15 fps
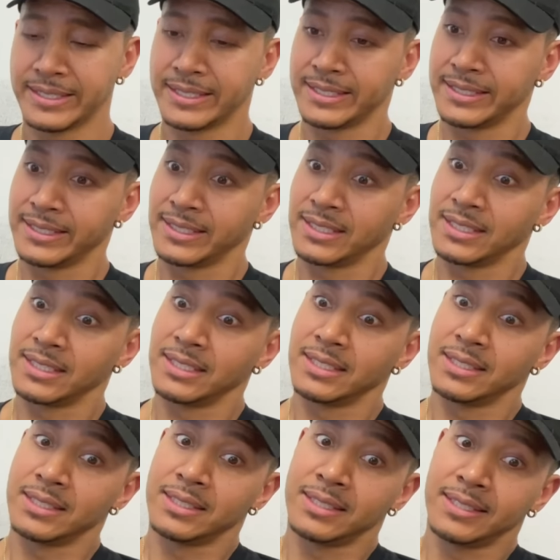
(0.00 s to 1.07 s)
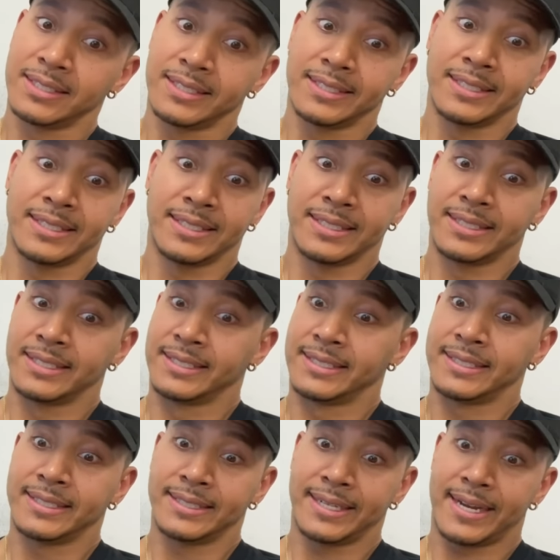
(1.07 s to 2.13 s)

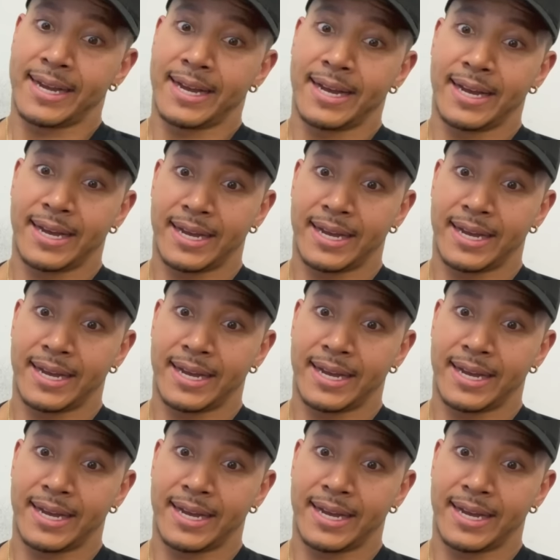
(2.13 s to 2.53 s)
Nobody speaks.